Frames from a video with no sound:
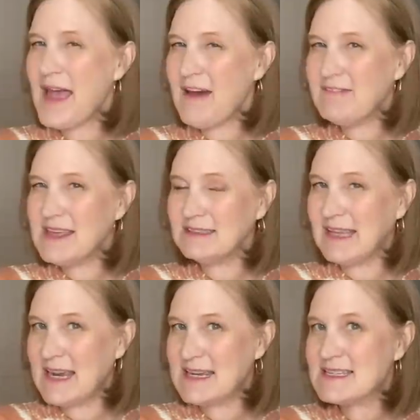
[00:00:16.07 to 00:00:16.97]
have the
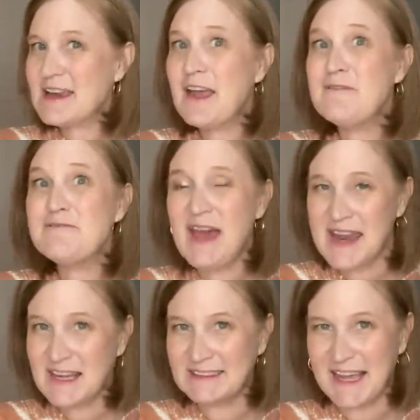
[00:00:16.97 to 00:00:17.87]
latest
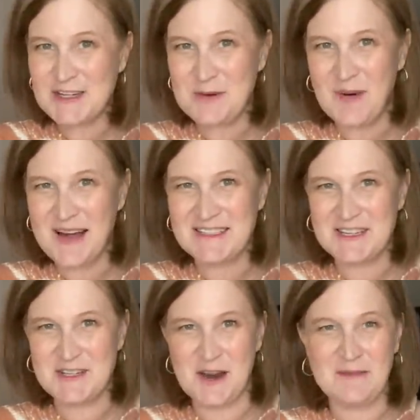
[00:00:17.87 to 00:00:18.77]
Confetti Collection box
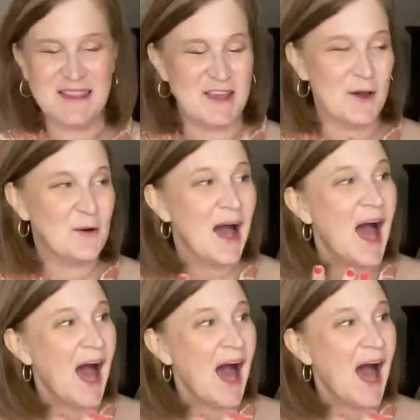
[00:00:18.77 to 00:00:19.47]
to share with you.